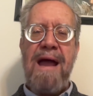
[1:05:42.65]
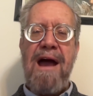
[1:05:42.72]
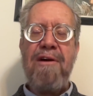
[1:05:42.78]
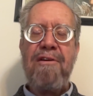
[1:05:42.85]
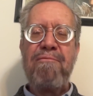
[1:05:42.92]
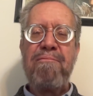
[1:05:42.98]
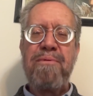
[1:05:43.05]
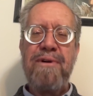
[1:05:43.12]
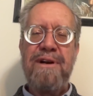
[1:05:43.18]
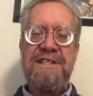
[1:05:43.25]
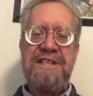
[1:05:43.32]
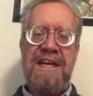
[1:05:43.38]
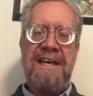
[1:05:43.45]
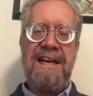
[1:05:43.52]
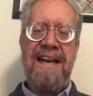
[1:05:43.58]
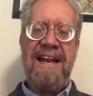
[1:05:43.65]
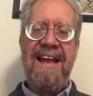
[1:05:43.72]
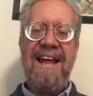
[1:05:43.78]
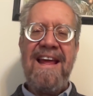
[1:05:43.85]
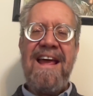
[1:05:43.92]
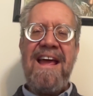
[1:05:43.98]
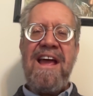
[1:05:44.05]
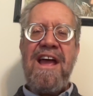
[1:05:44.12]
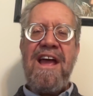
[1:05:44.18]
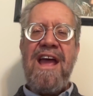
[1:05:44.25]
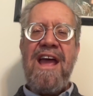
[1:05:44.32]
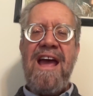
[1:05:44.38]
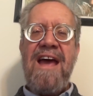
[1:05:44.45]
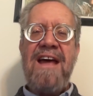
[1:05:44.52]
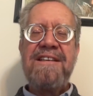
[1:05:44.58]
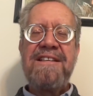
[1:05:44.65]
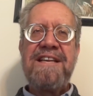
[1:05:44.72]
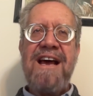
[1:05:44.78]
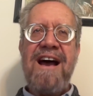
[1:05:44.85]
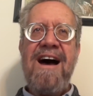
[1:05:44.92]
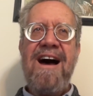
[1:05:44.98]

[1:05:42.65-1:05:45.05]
out of prison, and